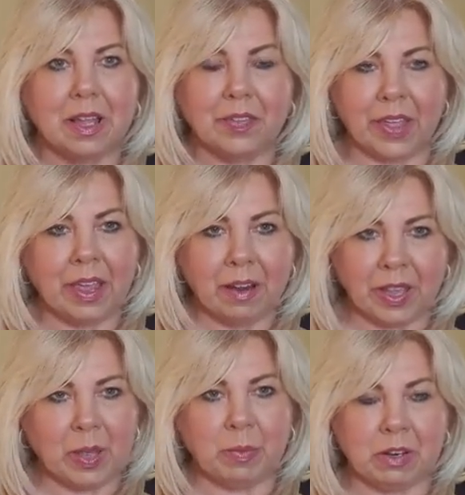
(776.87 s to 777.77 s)
They are
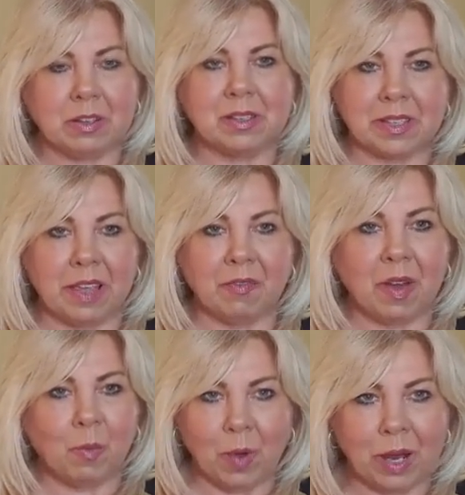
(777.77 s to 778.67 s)
keeping us safe,
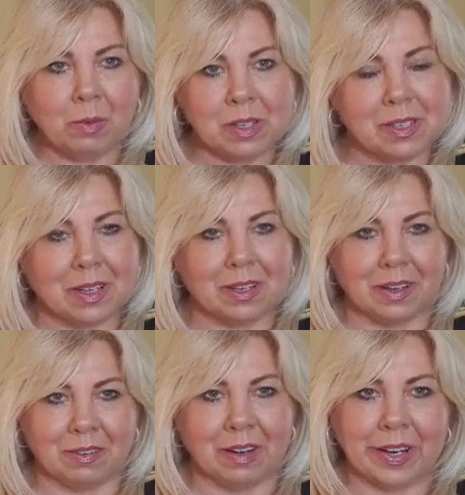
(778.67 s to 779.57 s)
and while we're sitting
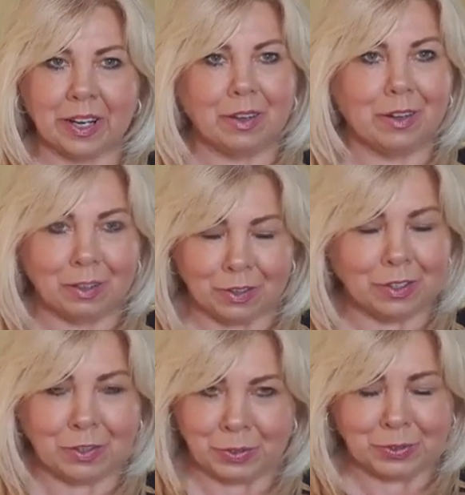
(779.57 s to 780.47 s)
in our little
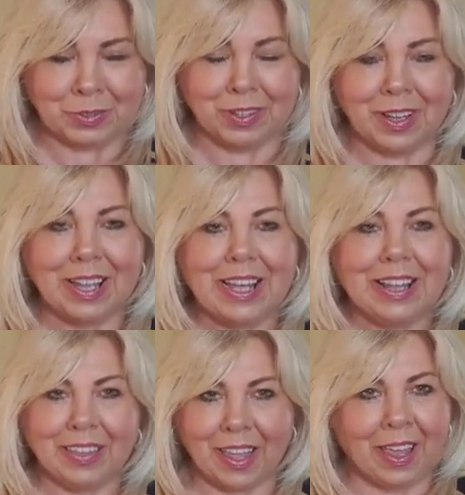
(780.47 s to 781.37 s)
cocoon,
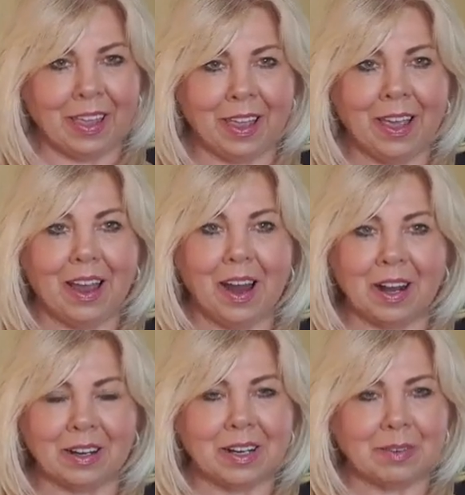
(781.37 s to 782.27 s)
they
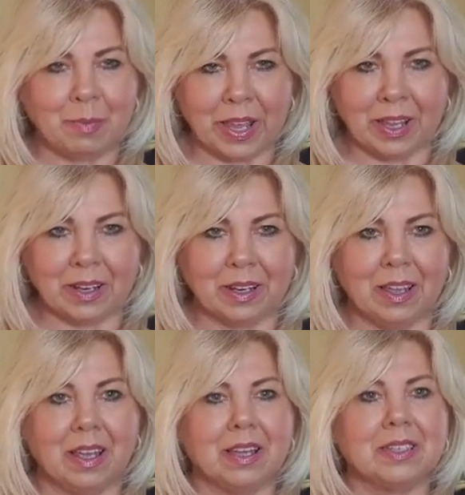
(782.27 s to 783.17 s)
are making
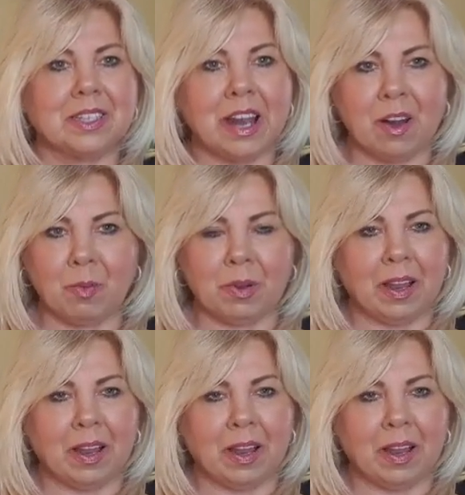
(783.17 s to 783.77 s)
terrible,